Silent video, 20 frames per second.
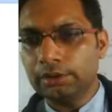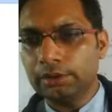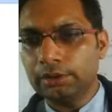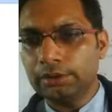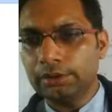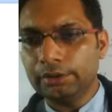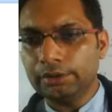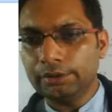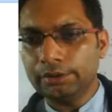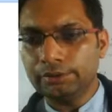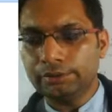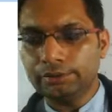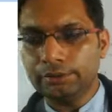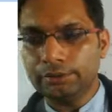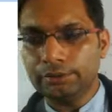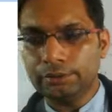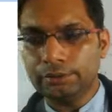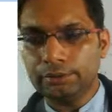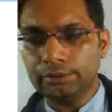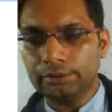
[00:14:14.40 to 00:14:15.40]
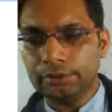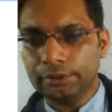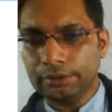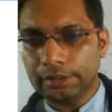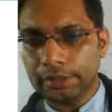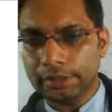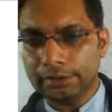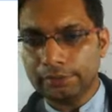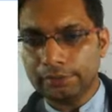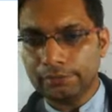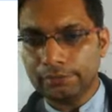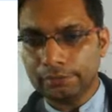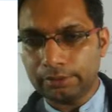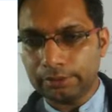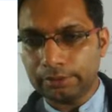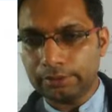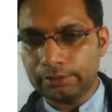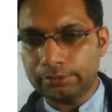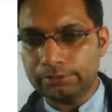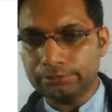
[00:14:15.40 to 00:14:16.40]
is
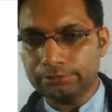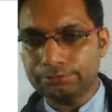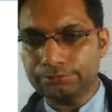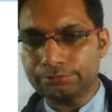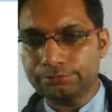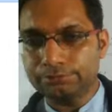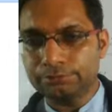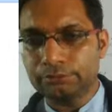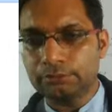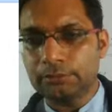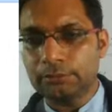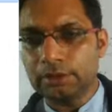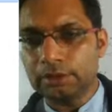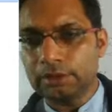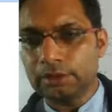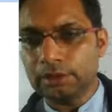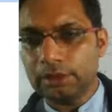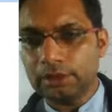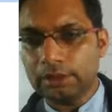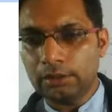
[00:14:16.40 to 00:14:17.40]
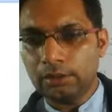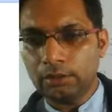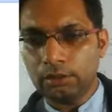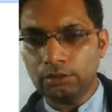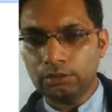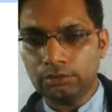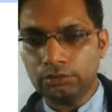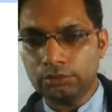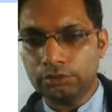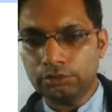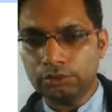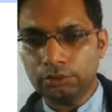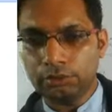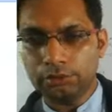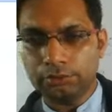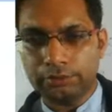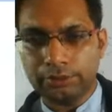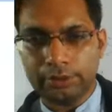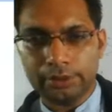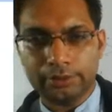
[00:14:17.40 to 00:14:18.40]
cancel and log 2 is also
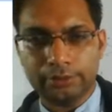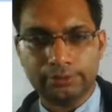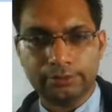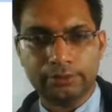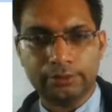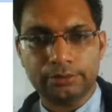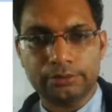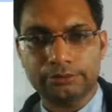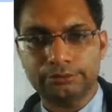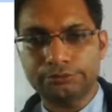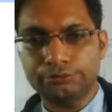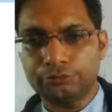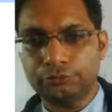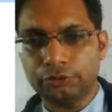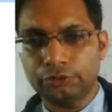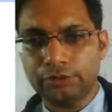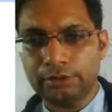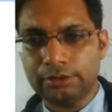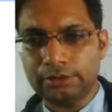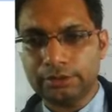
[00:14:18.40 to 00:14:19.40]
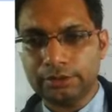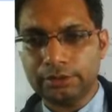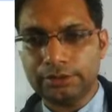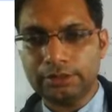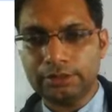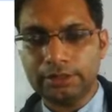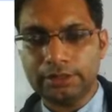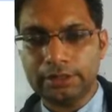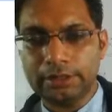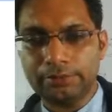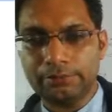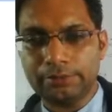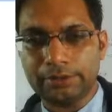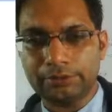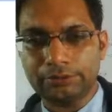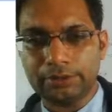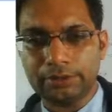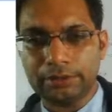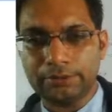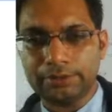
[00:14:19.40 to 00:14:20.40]
cancel. So there is nothing left
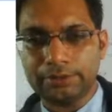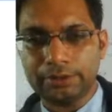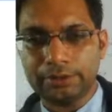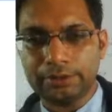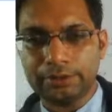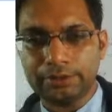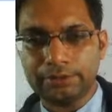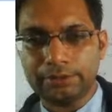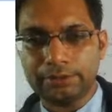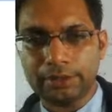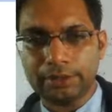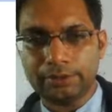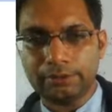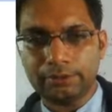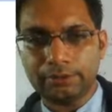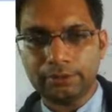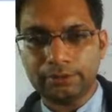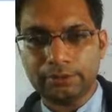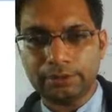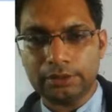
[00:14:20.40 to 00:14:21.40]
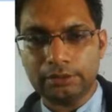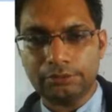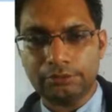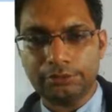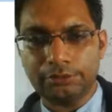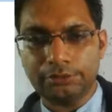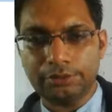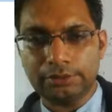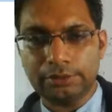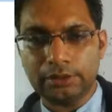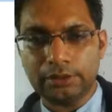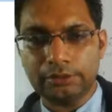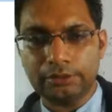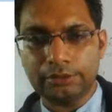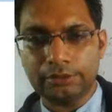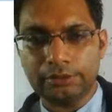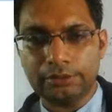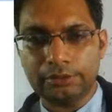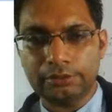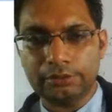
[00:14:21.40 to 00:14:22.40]
actually, everything gets cancelled and we say that
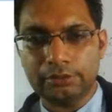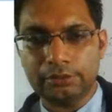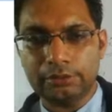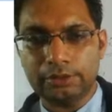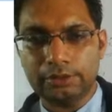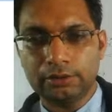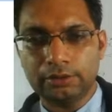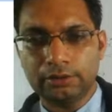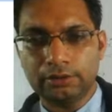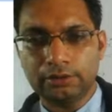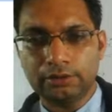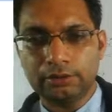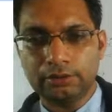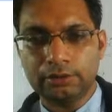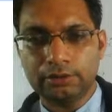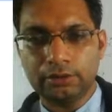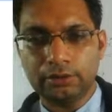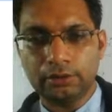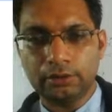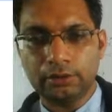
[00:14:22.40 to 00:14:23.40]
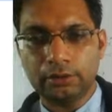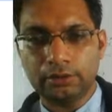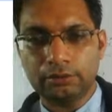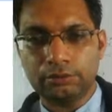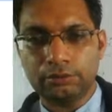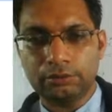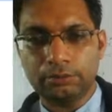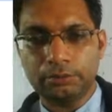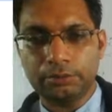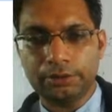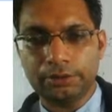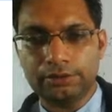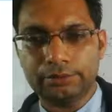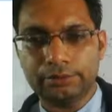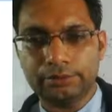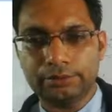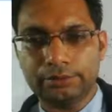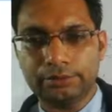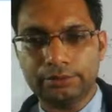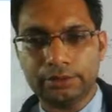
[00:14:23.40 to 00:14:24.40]
this is 3 log to the
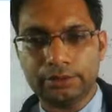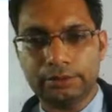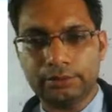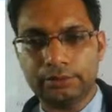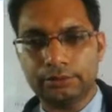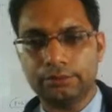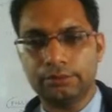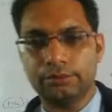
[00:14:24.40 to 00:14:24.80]
base 10